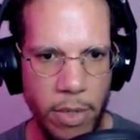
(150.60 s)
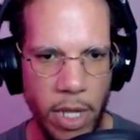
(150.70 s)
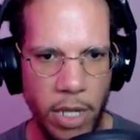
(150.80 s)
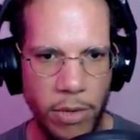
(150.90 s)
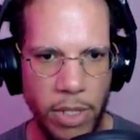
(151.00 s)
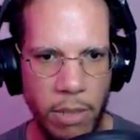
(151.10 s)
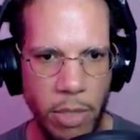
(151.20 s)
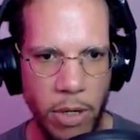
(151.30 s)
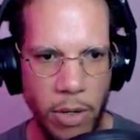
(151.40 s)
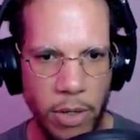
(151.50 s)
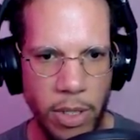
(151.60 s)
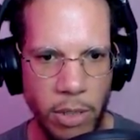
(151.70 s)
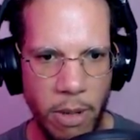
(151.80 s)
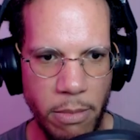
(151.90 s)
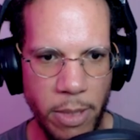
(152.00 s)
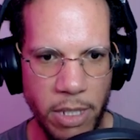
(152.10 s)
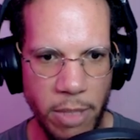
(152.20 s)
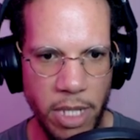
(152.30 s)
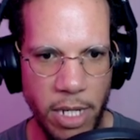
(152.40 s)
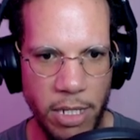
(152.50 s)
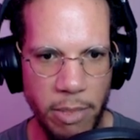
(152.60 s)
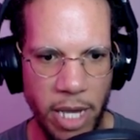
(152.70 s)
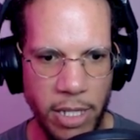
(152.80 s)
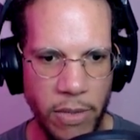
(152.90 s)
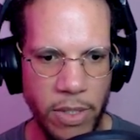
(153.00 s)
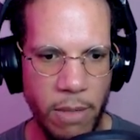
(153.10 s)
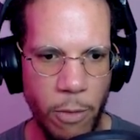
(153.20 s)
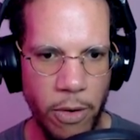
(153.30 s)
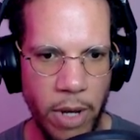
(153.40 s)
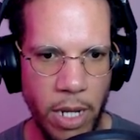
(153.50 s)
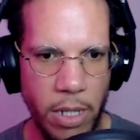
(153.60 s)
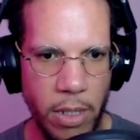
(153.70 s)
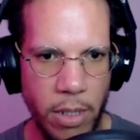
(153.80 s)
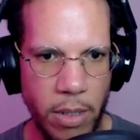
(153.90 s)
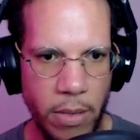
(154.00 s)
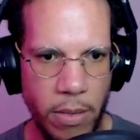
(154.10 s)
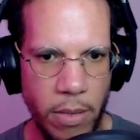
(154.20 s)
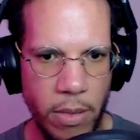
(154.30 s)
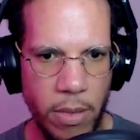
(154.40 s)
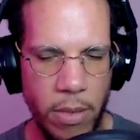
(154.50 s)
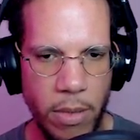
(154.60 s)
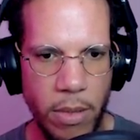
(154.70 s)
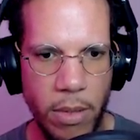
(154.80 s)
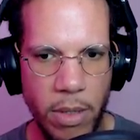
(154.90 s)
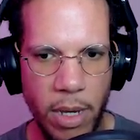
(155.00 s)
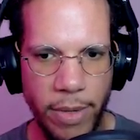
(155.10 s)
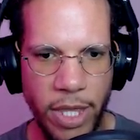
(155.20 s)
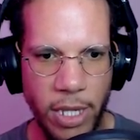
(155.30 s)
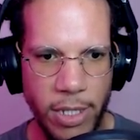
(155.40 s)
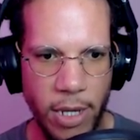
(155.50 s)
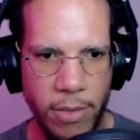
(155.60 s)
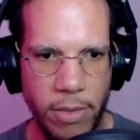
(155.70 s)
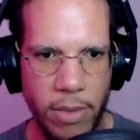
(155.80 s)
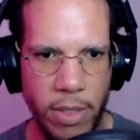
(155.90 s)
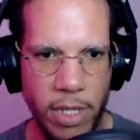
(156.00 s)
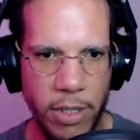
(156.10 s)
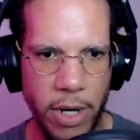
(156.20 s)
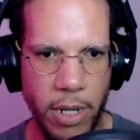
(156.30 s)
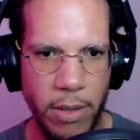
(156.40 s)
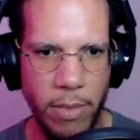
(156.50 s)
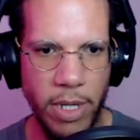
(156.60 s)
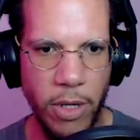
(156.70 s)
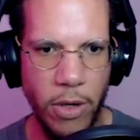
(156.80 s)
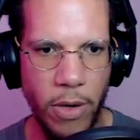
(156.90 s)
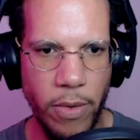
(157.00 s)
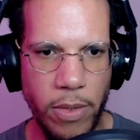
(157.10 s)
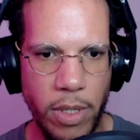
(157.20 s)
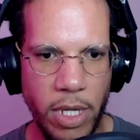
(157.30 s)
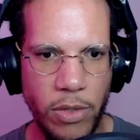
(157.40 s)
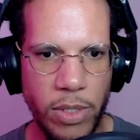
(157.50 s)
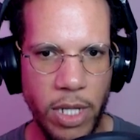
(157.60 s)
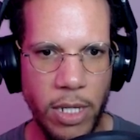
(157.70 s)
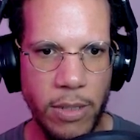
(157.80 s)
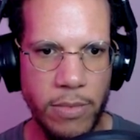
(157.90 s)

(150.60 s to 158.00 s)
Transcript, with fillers: Can't use a computer. There's probably some cleaning supplies here somewhere, right? I would think so. That's alright. What are you? Interesting.